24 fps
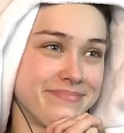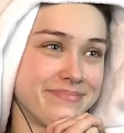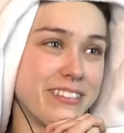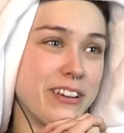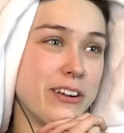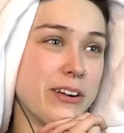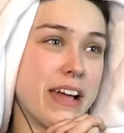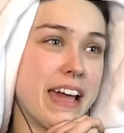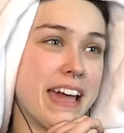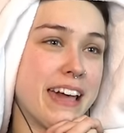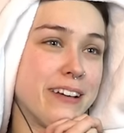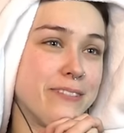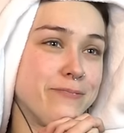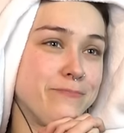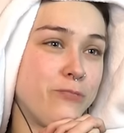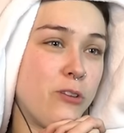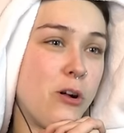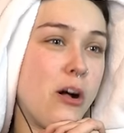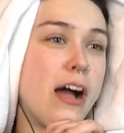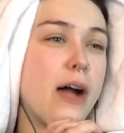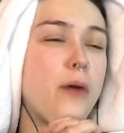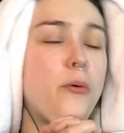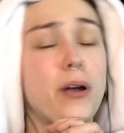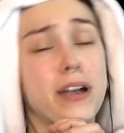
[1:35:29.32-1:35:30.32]
Okay,
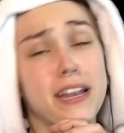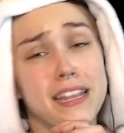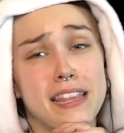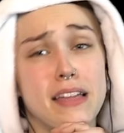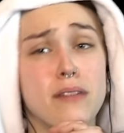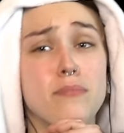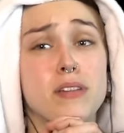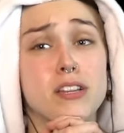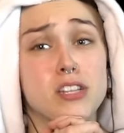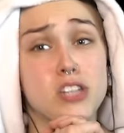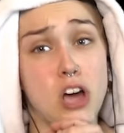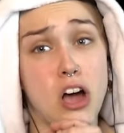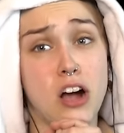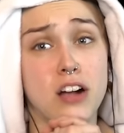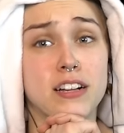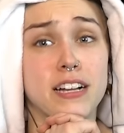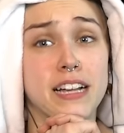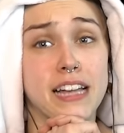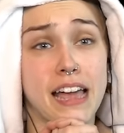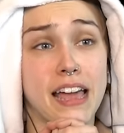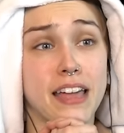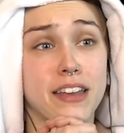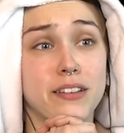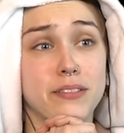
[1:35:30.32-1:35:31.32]
well, I wanted them to talk
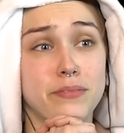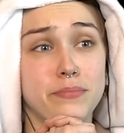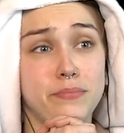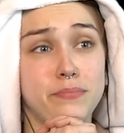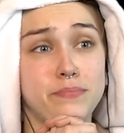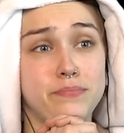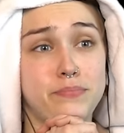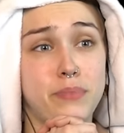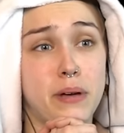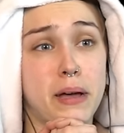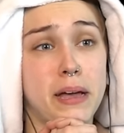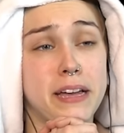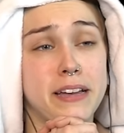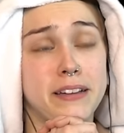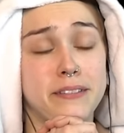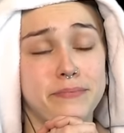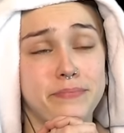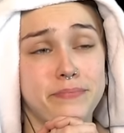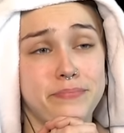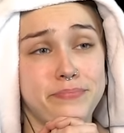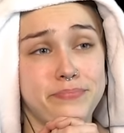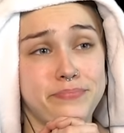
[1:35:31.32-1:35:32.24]
again, but